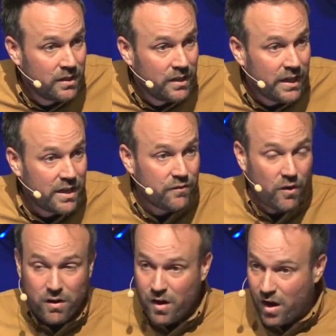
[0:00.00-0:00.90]
And if
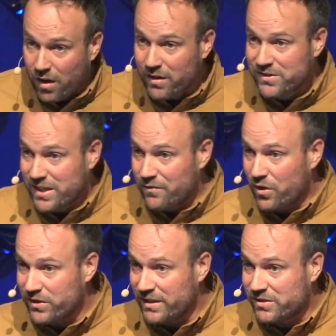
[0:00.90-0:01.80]
our hearts have
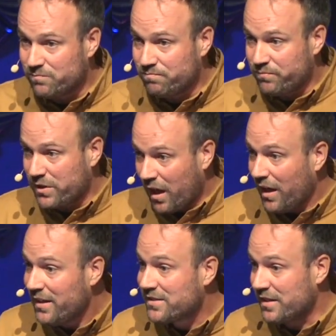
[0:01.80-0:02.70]
all these
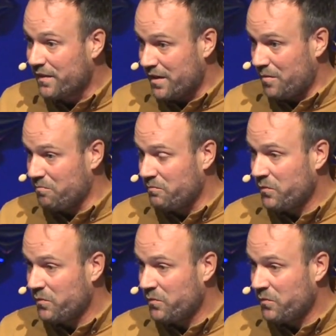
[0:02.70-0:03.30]
gods in them,